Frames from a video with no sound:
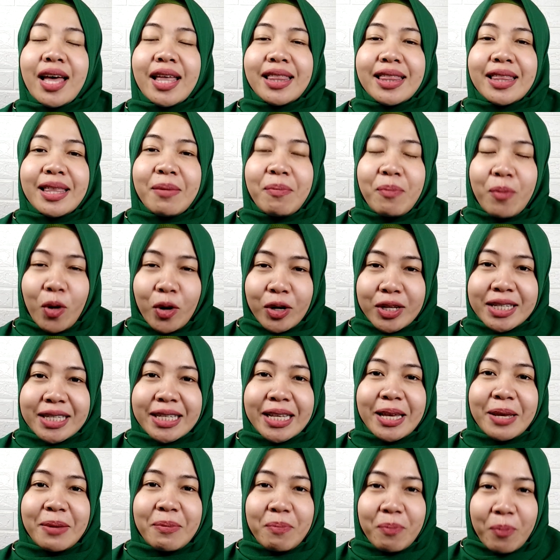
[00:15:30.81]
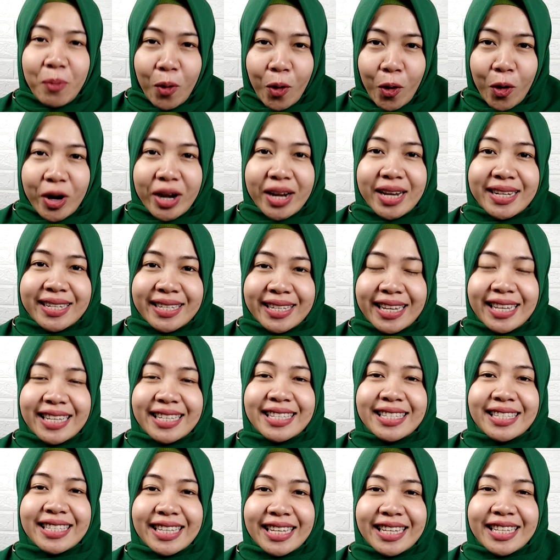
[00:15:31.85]
The most important thing
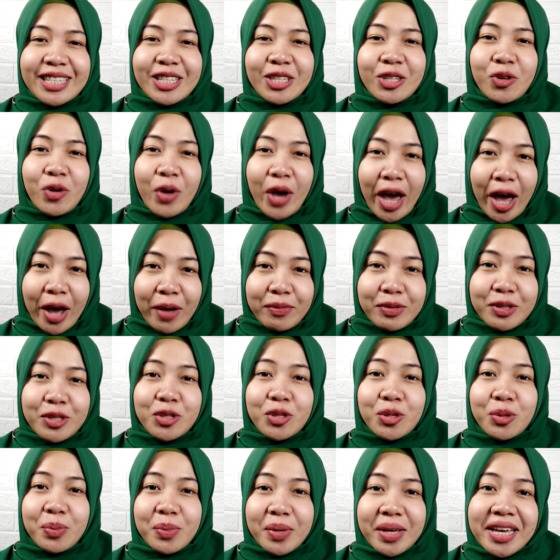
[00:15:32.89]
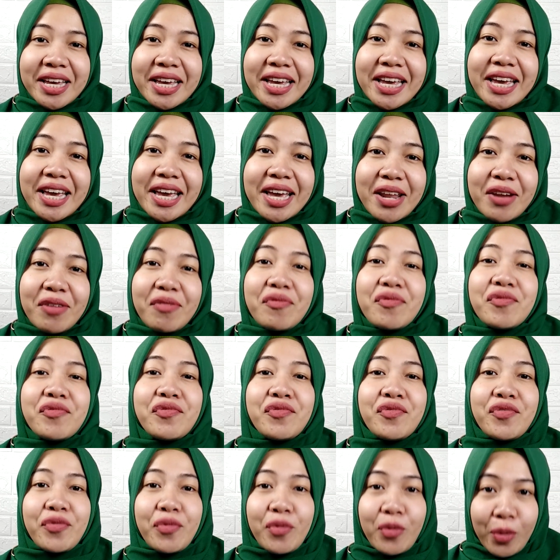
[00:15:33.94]
is you have to be in
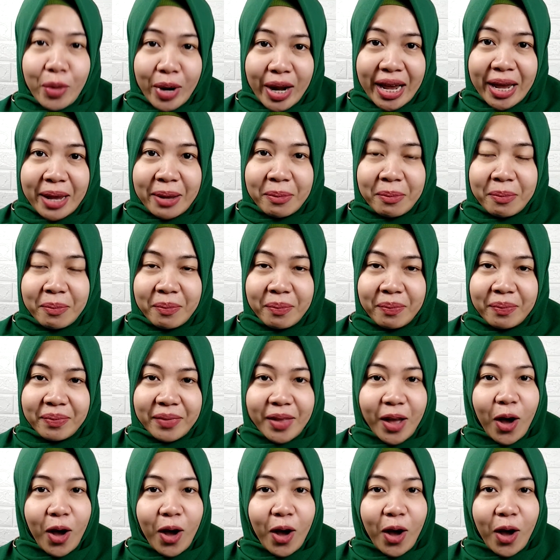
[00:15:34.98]
frame.